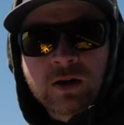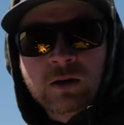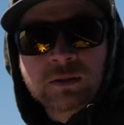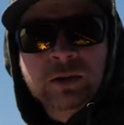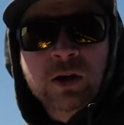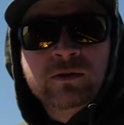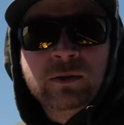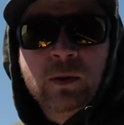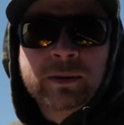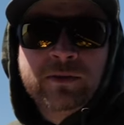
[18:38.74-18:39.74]
Comment below if
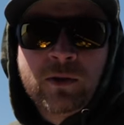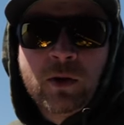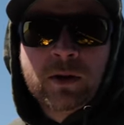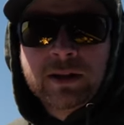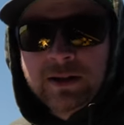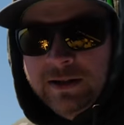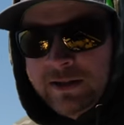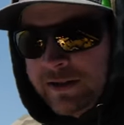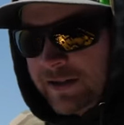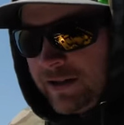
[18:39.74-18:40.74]
you want me to fall in.
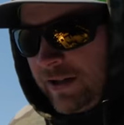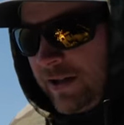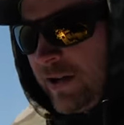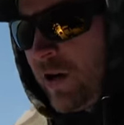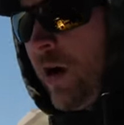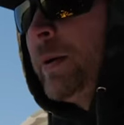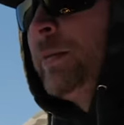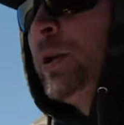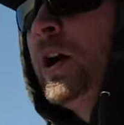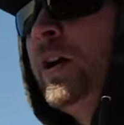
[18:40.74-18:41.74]
Comment
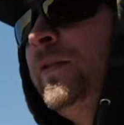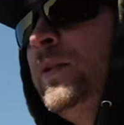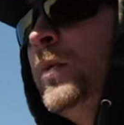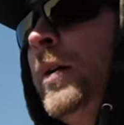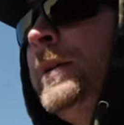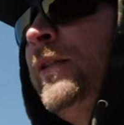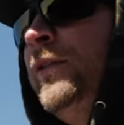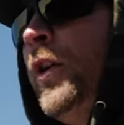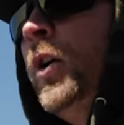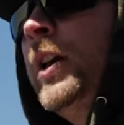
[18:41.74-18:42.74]
below if you want me to
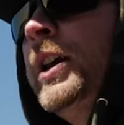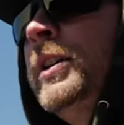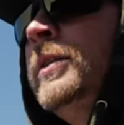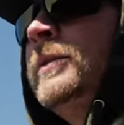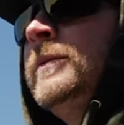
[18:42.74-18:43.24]
fall in.